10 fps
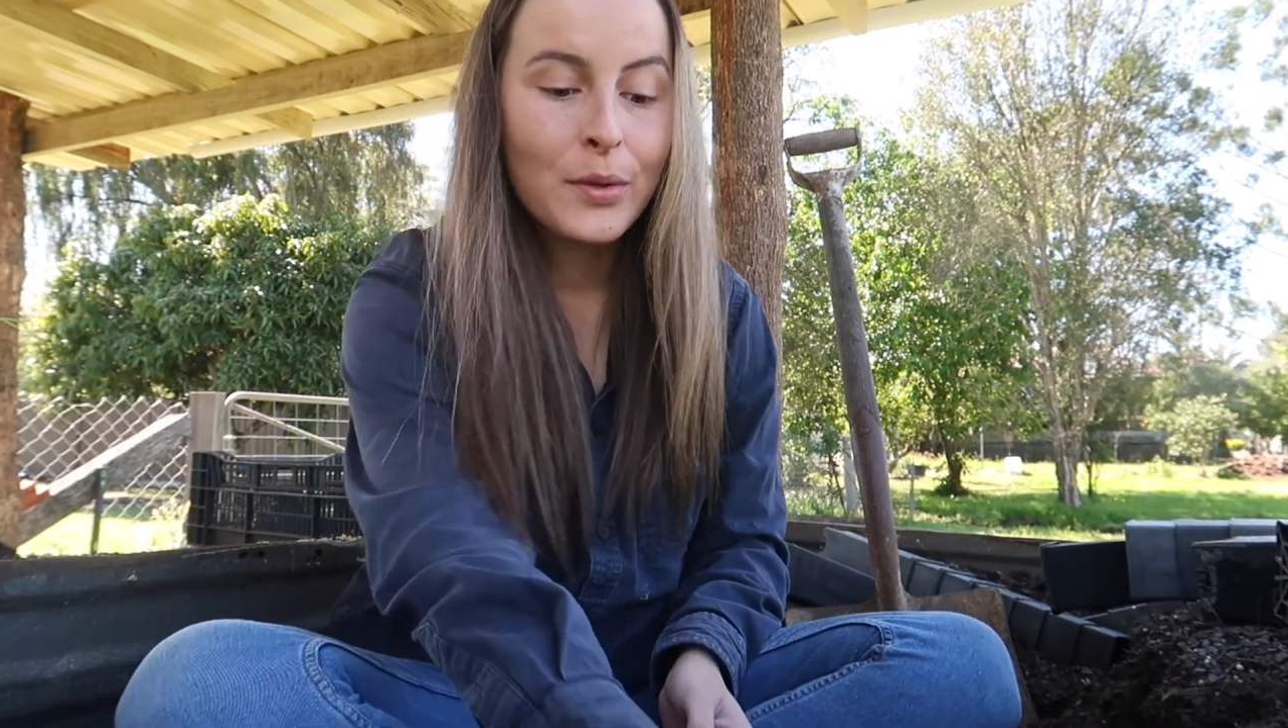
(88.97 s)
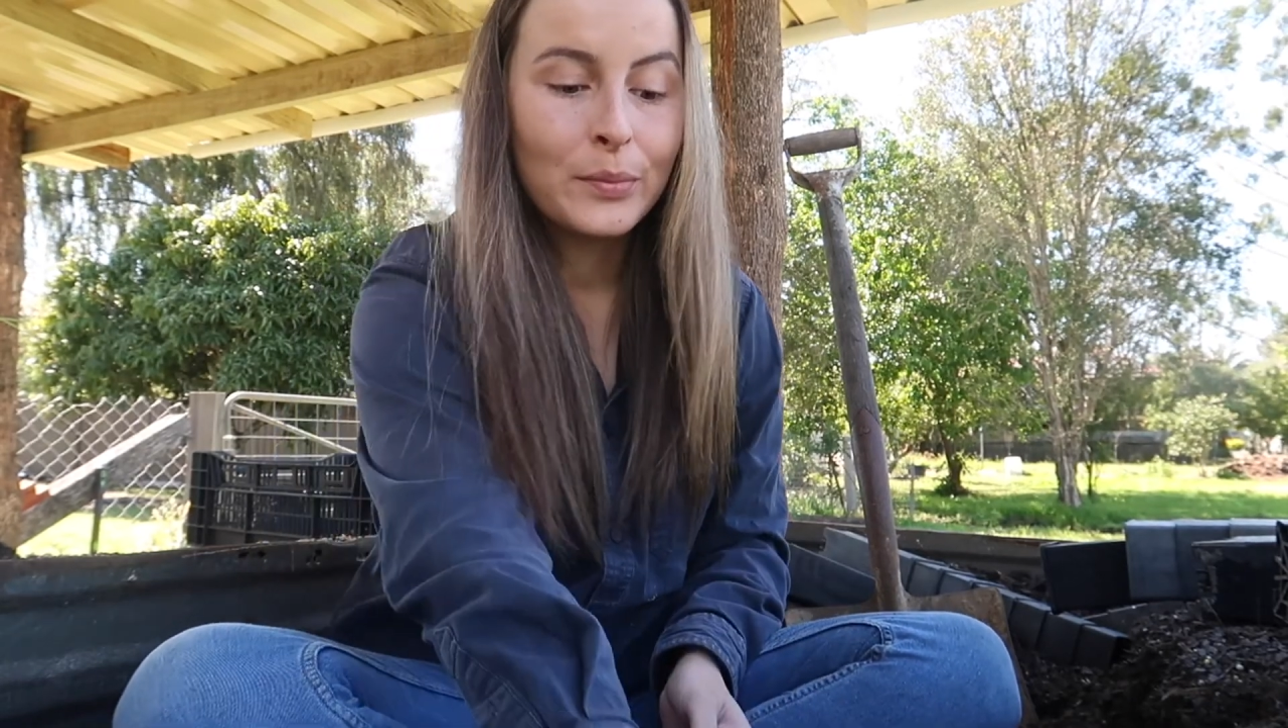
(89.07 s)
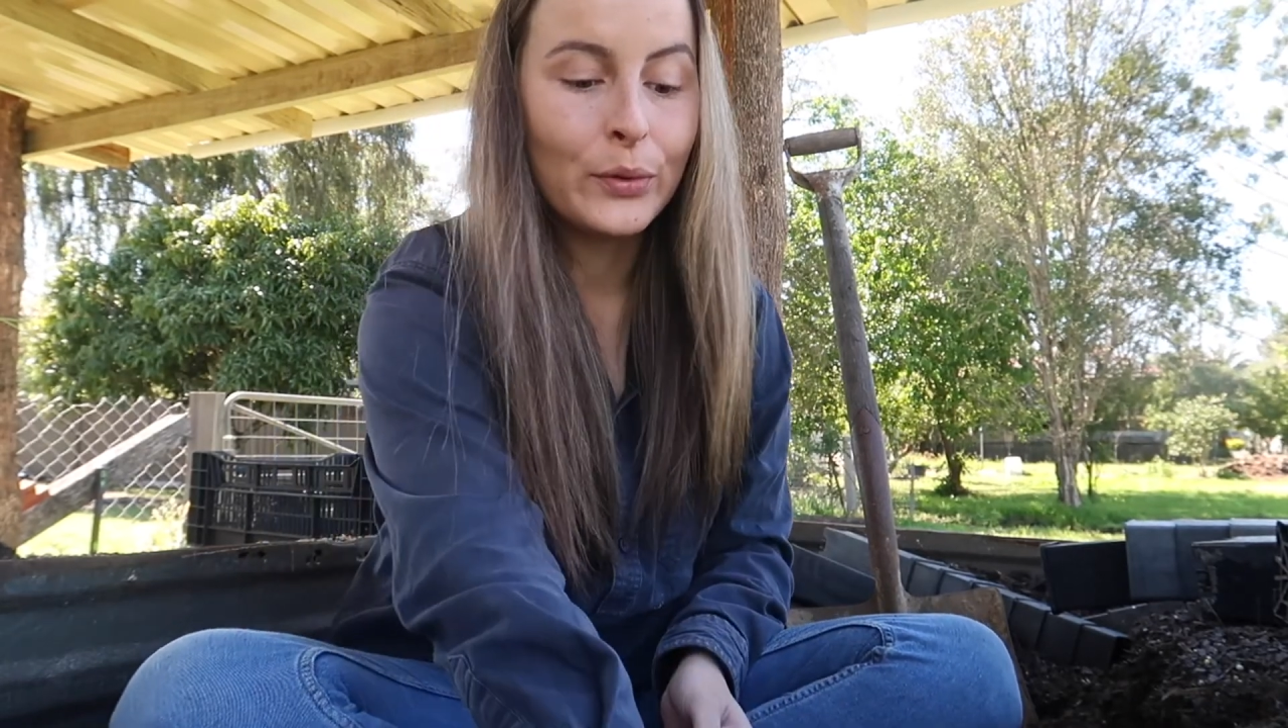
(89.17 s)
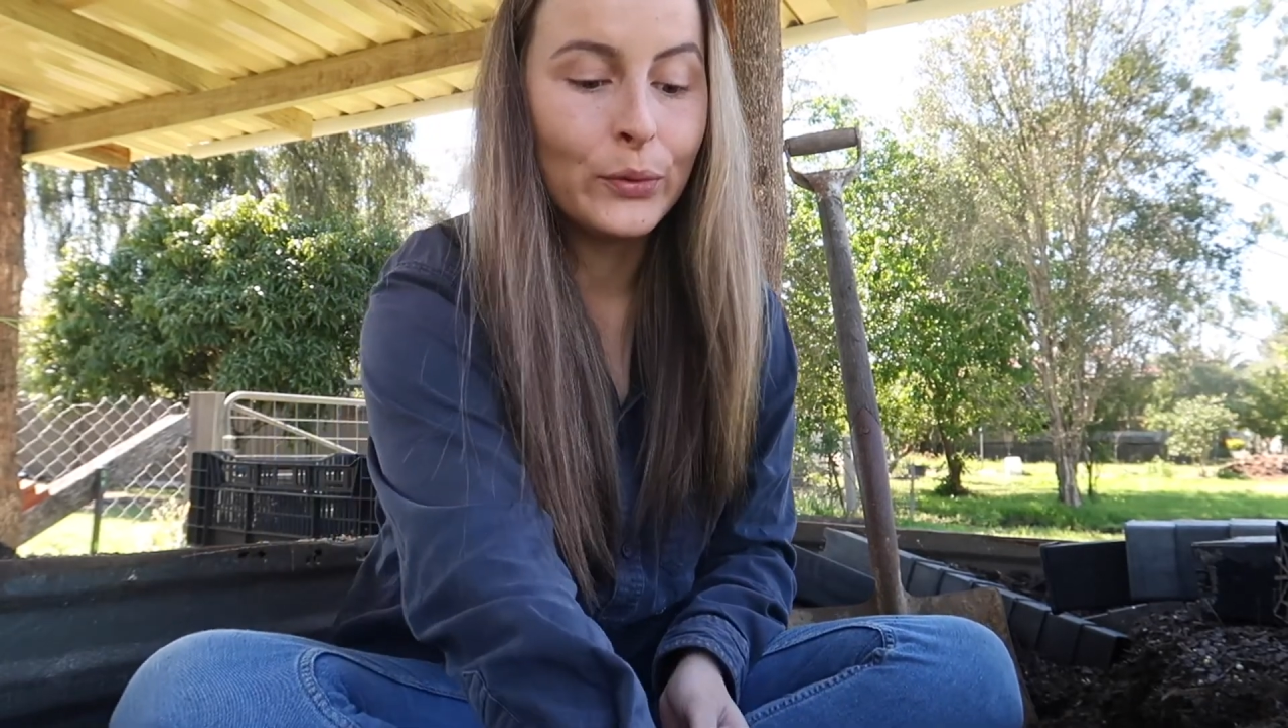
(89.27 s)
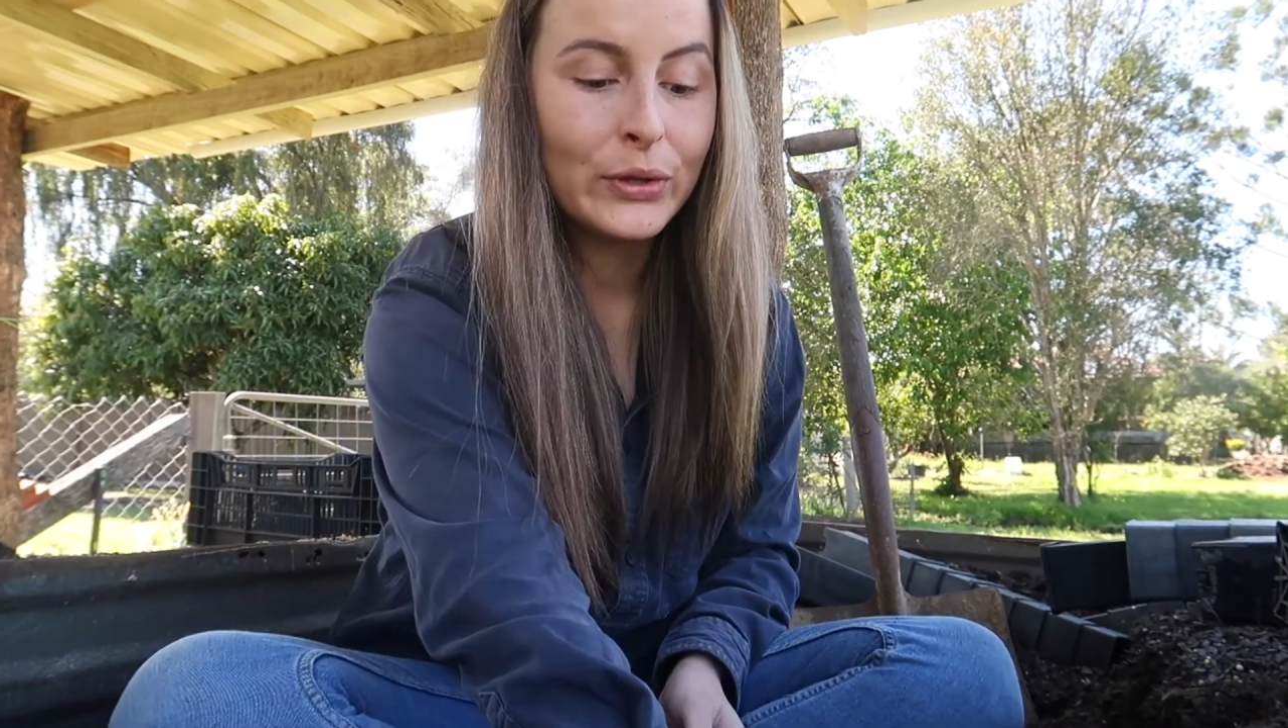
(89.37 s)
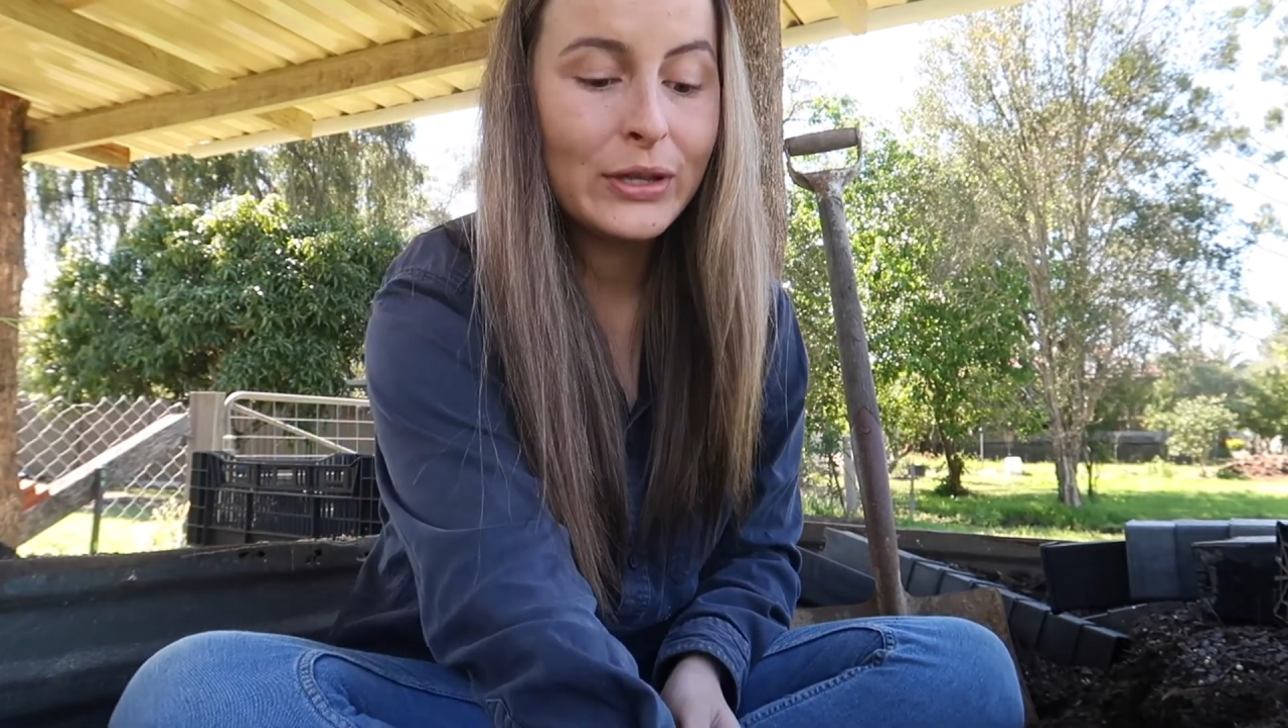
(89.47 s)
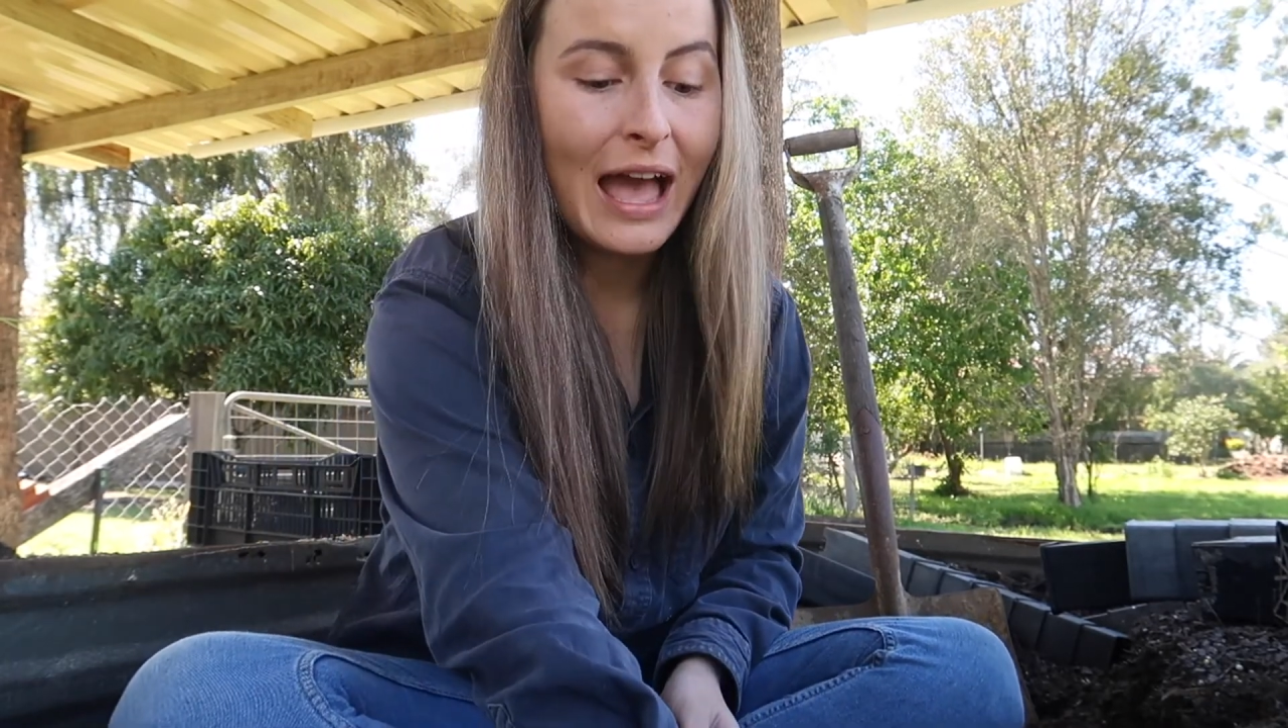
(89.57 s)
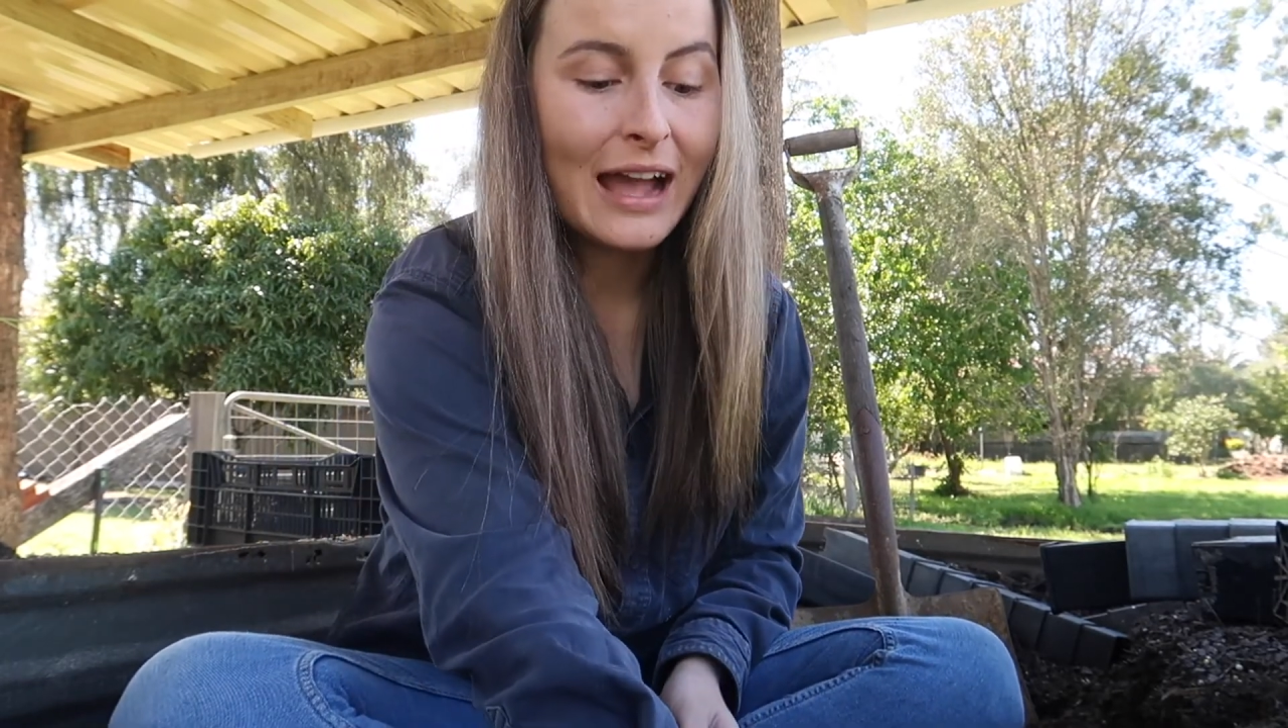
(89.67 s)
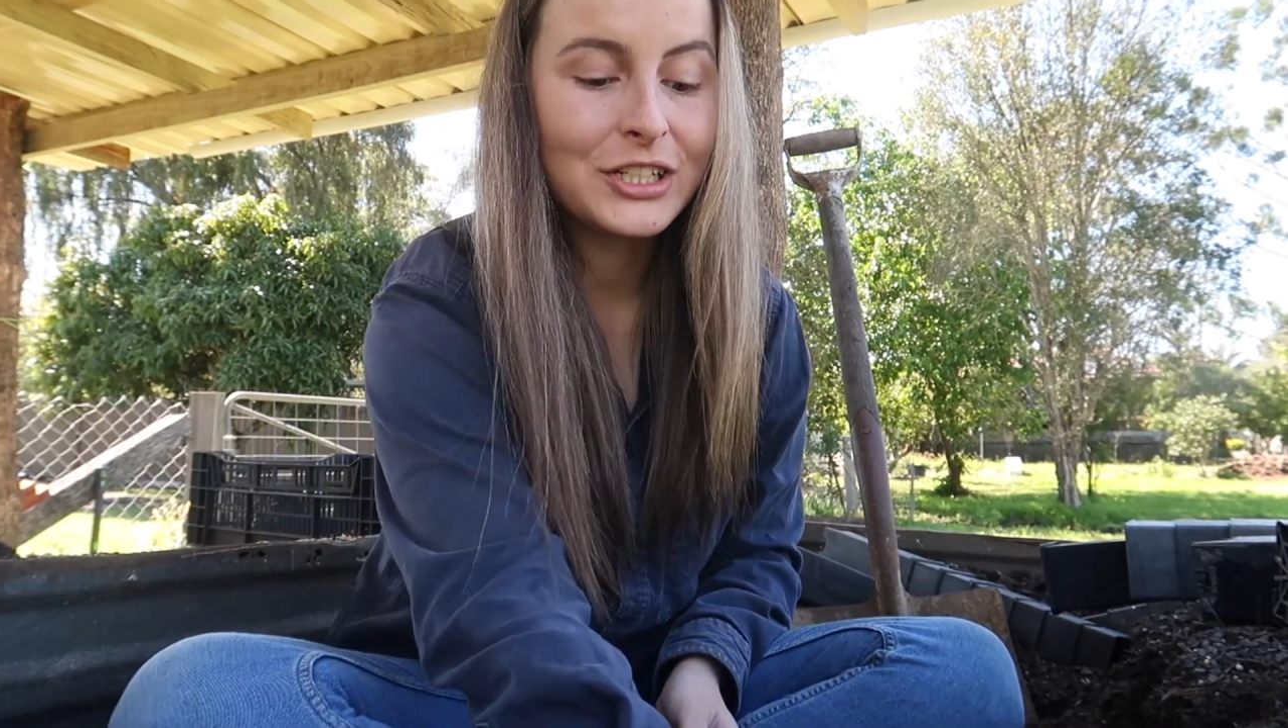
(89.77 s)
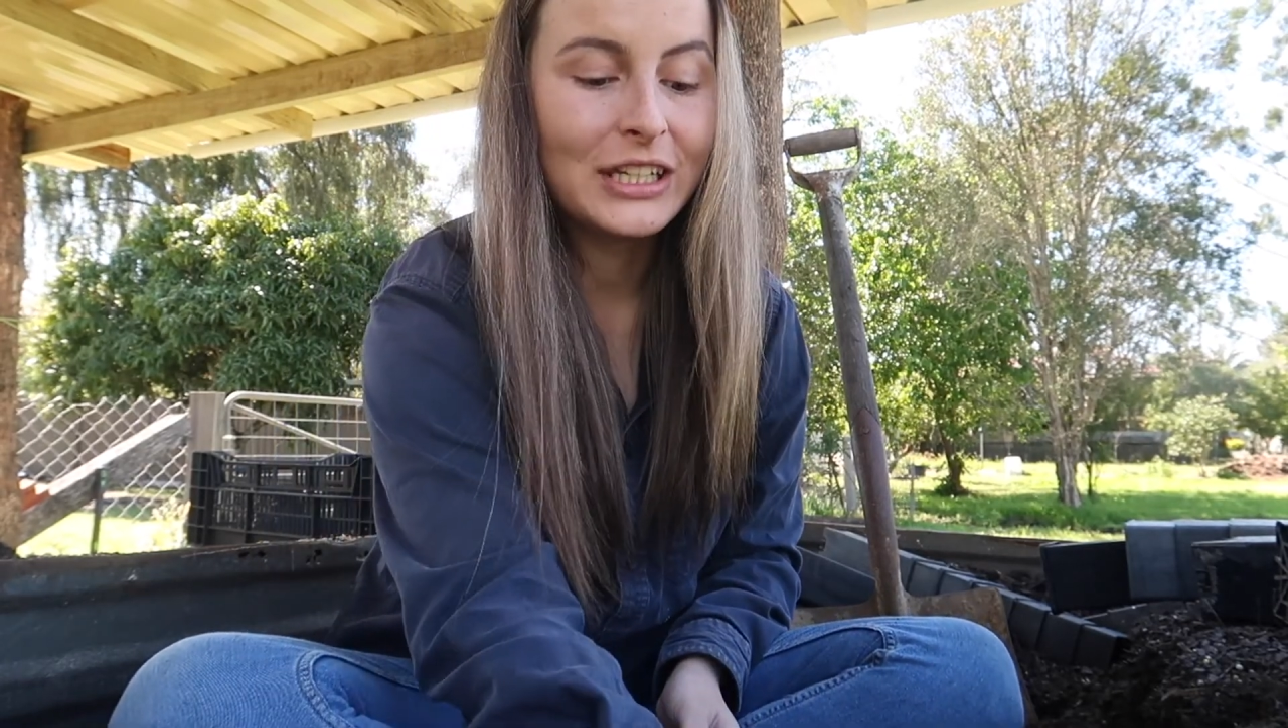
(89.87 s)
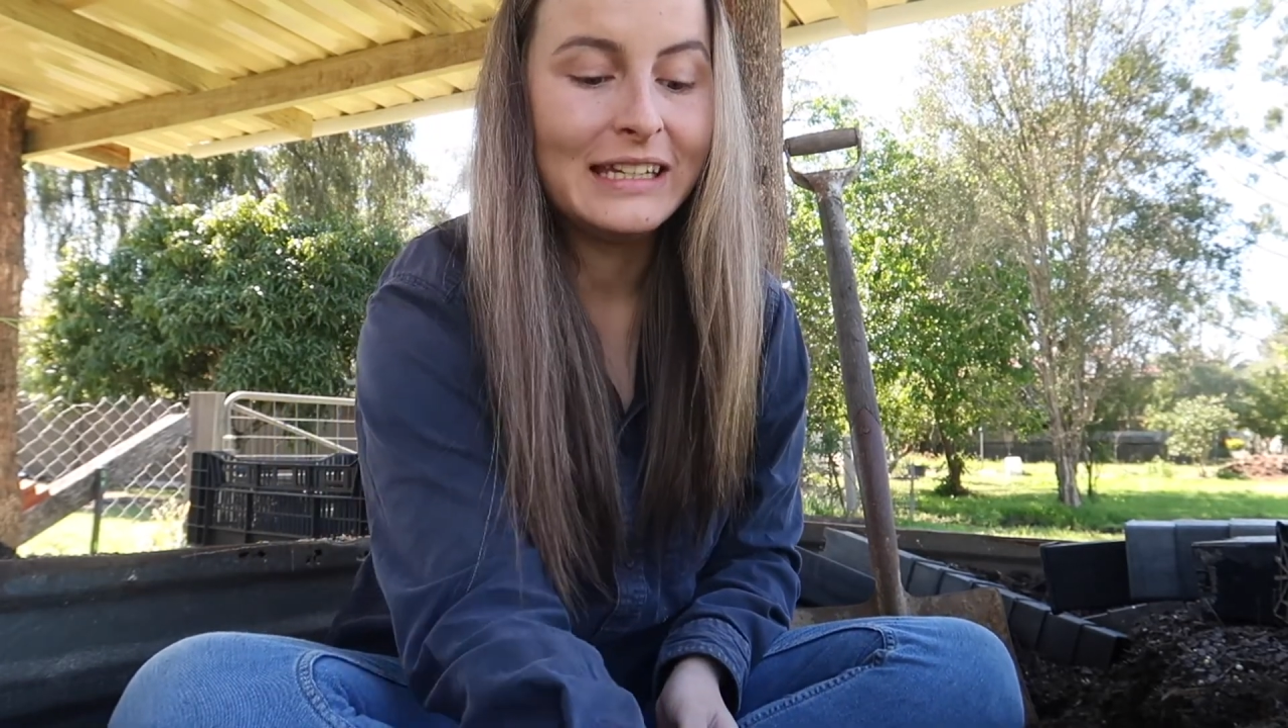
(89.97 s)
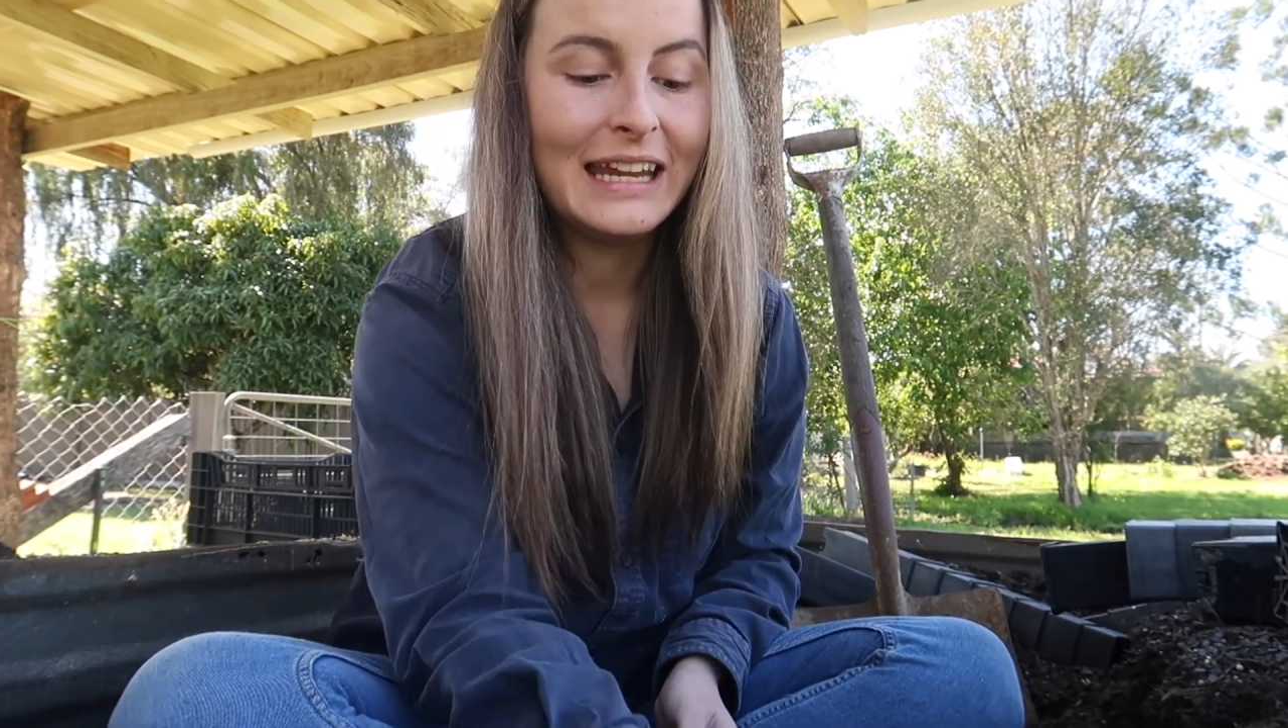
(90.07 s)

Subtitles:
but all you actually